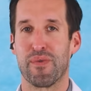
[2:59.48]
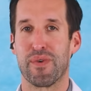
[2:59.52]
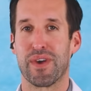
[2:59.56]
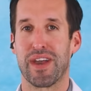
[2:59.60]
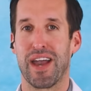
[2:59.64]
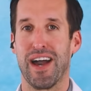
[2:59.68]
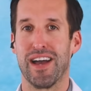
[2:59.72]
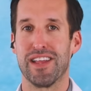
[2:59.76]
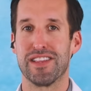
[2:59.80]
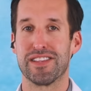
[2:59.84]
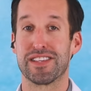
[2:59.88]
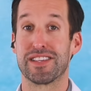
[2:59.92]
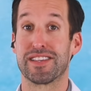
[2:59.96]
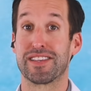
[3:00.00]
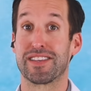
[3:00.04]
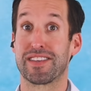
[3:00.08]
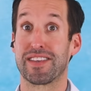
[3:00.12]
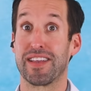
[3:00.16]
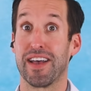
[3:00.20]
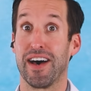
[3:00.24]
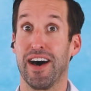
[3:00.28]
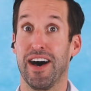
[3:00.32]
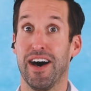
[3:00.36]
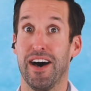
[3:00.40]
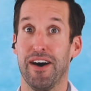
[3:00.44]
we got
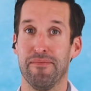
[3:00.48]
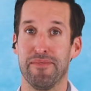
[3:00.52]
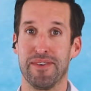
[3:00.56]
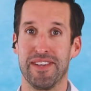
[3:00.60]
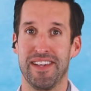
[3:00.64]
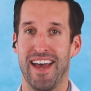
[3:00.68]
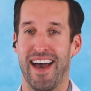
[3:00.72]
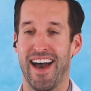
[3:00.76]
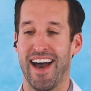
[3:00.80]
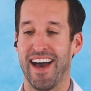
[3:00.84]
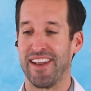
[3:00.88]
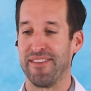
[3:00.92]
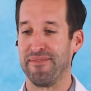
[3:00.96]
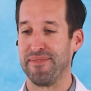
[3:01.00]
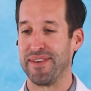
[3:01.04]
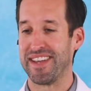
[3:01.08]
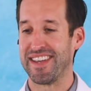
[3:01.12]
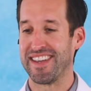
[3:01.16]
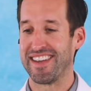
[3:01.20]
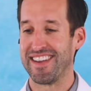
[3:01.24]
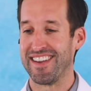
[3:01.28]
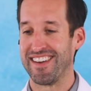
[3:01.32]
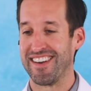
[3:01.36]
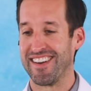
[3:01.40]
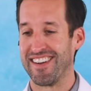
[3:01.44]
some anatomy
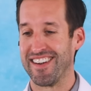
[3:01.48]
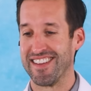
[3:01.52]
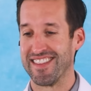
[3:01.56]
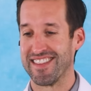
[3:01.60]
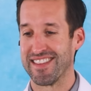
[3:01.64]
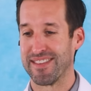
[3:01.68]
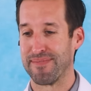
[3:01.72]
here in